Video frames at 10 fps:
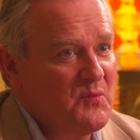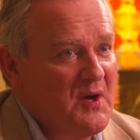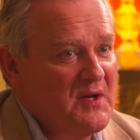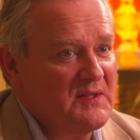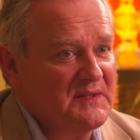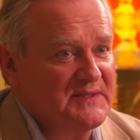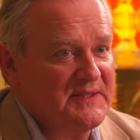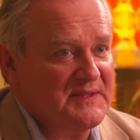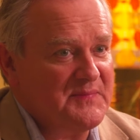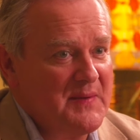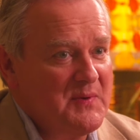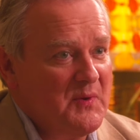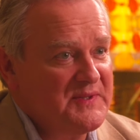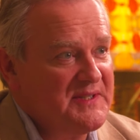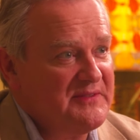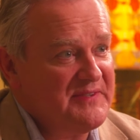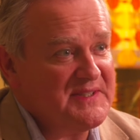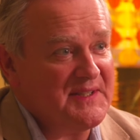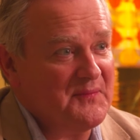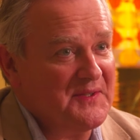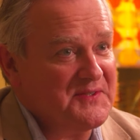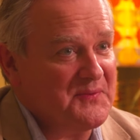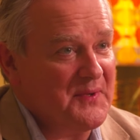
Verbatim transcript: world that people wanted to visit once a